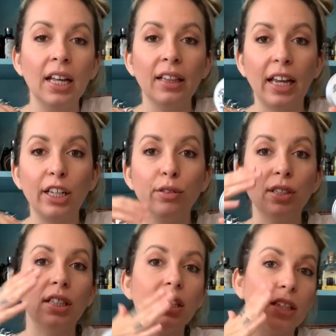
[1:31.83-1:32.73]
they use
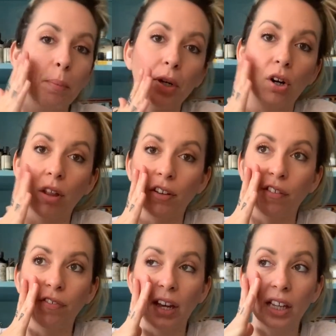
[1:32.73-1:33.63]
this, they put it on their
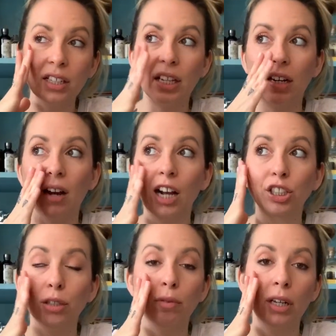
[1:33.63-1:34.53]
face, and it
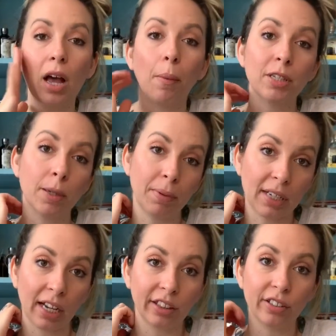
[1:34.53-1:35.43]
actually really helps to
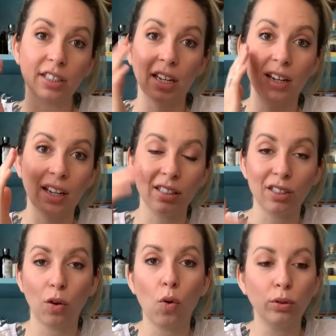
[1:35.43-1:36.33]
protect their skin against the
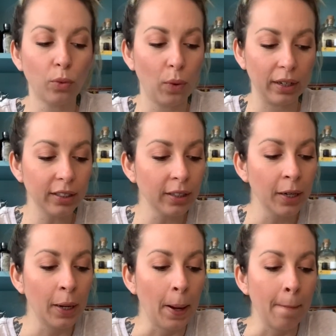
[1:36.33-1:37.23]
cold wind.
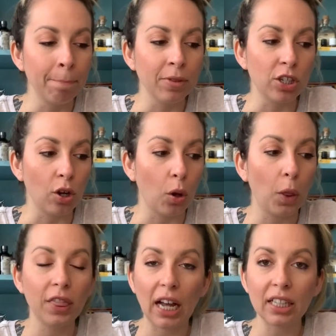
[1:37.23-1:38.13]
So
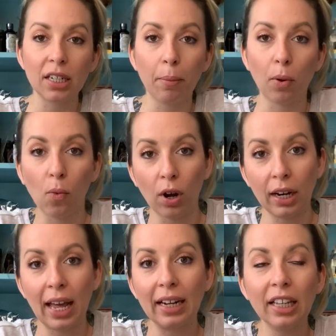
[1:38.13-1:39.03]
that's number one.
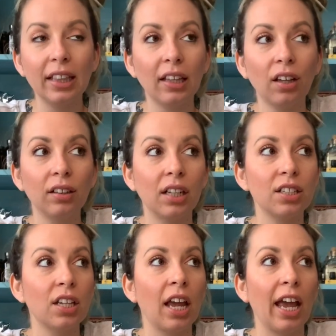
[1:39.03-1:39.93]
Anything
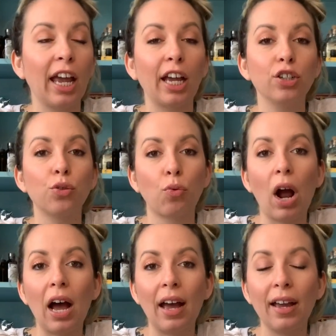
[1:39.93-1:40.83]
that's a
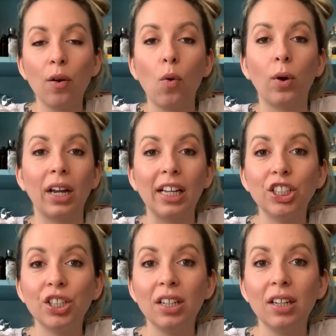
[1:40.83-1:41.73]
dry or
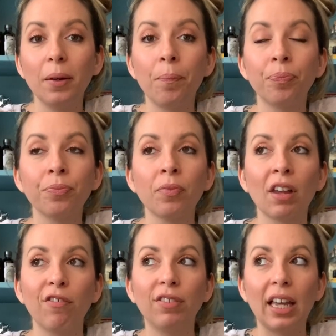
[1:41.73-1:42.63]
itchy,
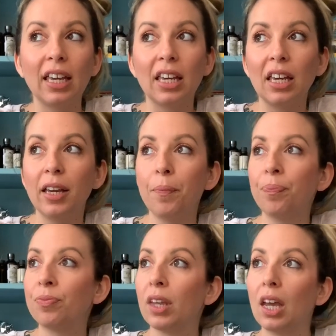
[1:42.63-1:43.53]
flaky,
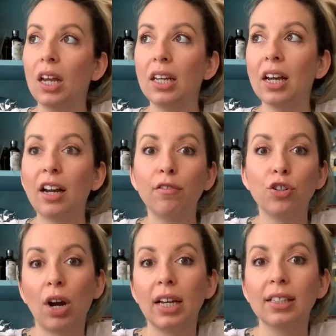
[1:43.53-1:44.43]
any kind of
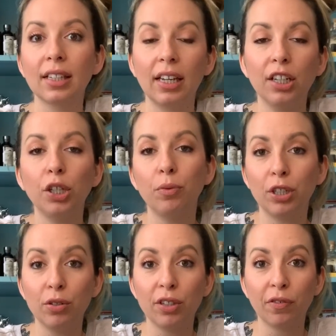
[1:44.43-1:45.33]
dry skin, you would
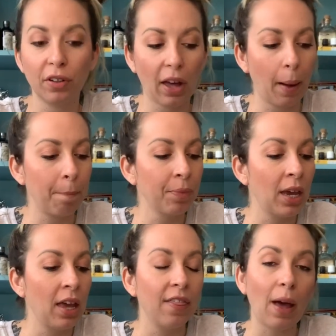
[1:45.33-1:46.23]
use it for that.
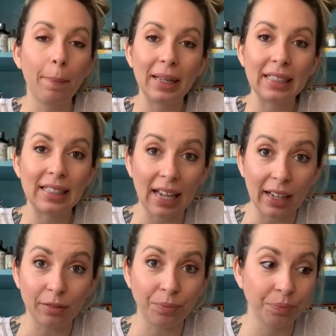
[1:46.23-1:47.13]
That being
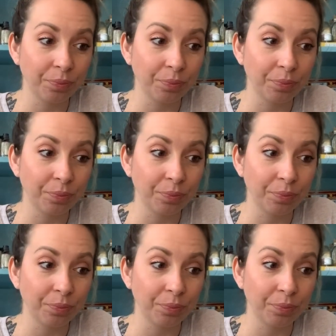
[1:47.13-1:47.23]
said,